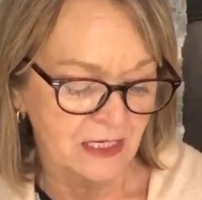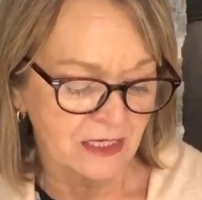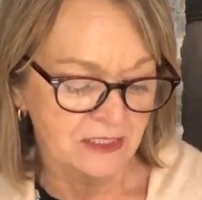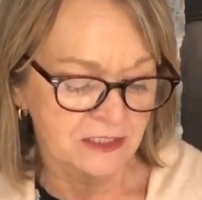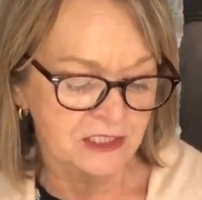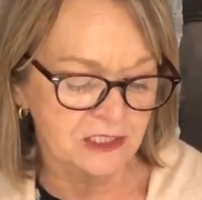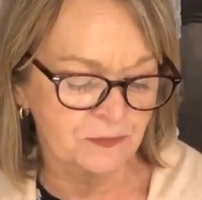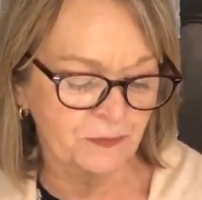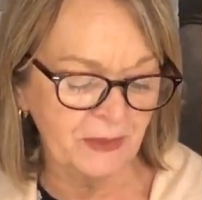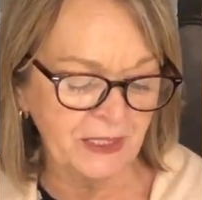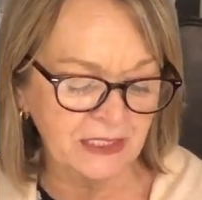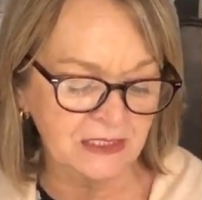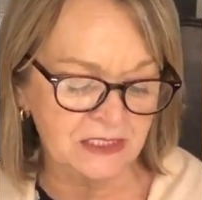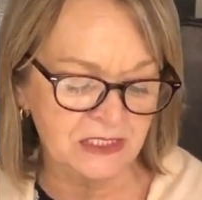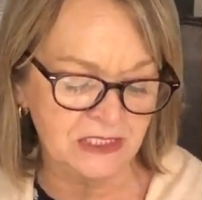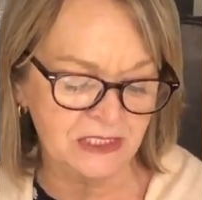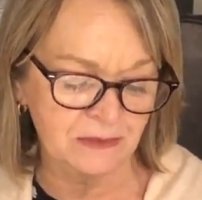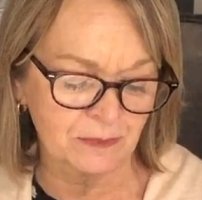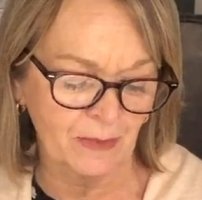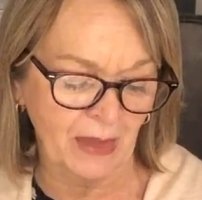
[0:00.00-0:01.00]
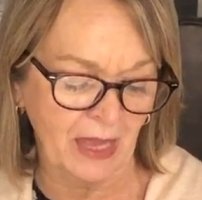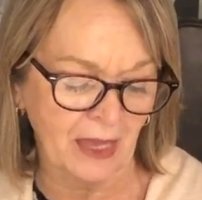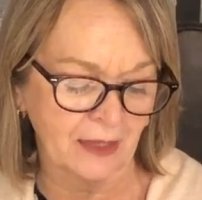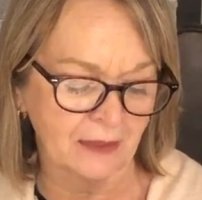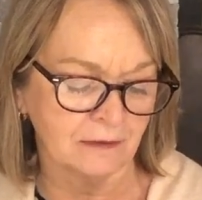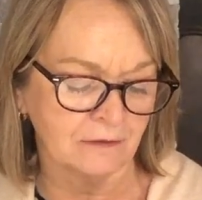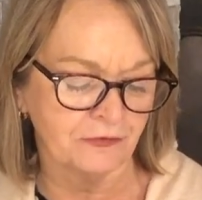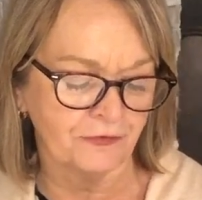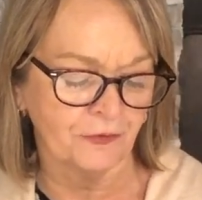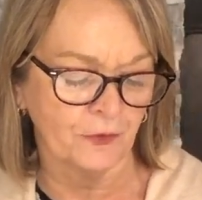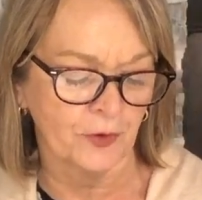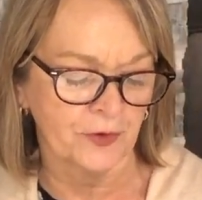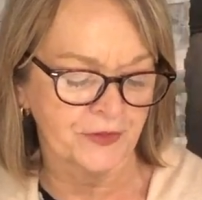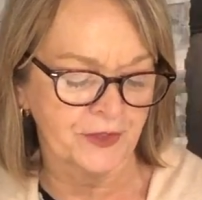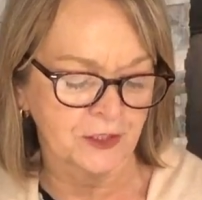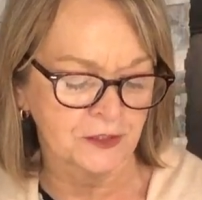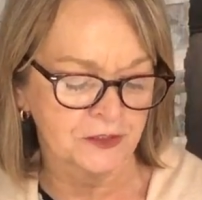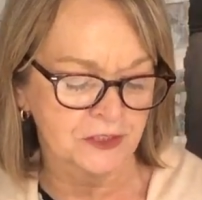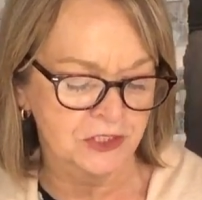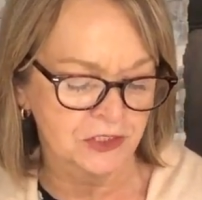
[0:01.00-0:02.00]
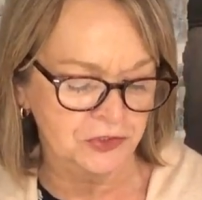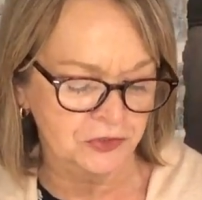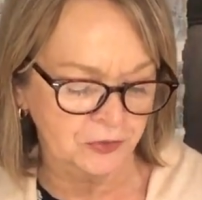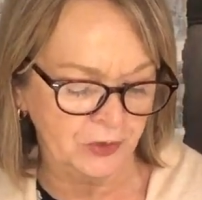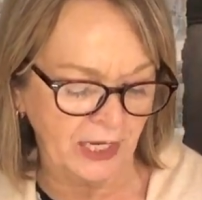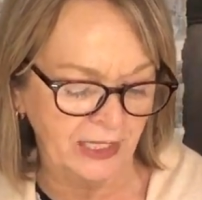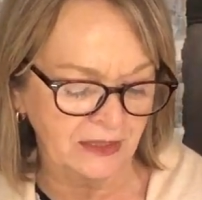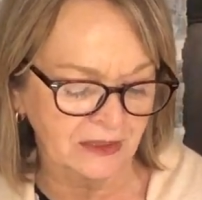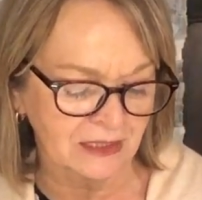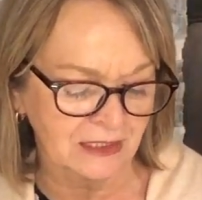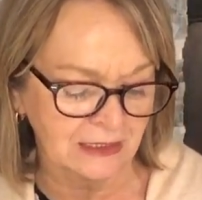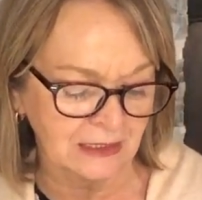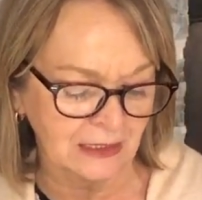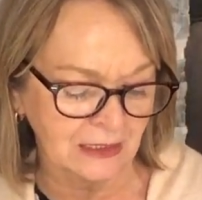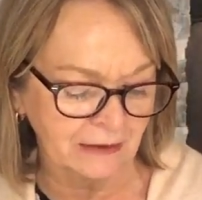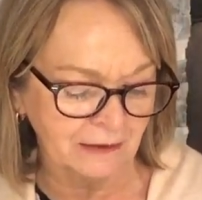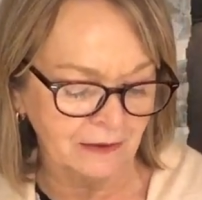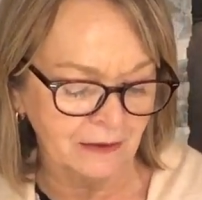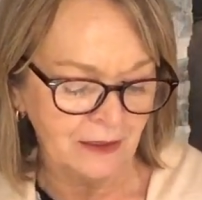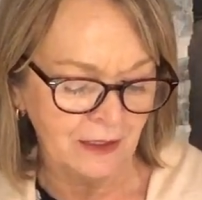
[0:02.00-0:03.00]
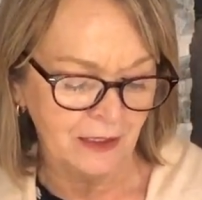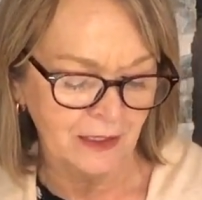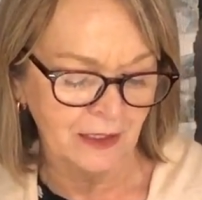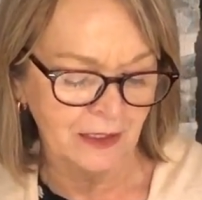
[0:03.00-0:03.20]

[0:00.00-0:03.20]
speaks to men for their strengthening,